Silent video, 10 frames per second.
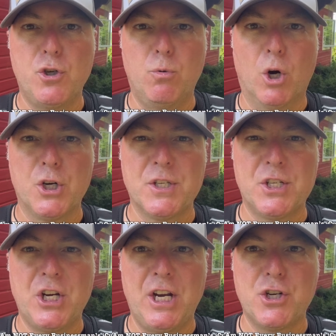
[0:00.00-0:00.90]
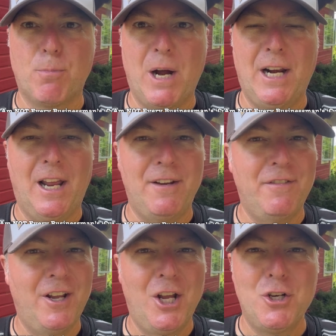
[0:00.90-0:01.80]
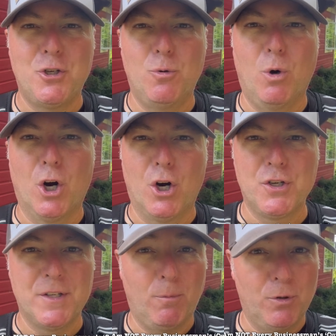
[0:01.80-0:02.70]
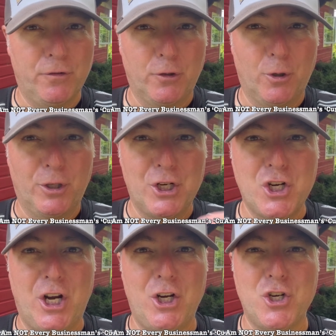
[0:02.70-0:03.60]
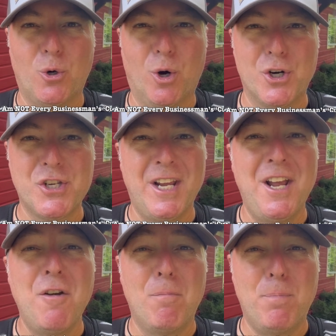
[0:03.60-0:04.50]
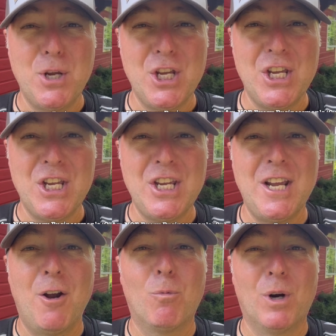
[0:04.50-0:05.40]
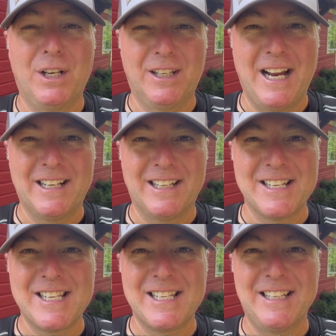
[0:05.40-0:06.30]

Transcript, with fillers: words that change my life two words that will certainly change yours. Be relentless.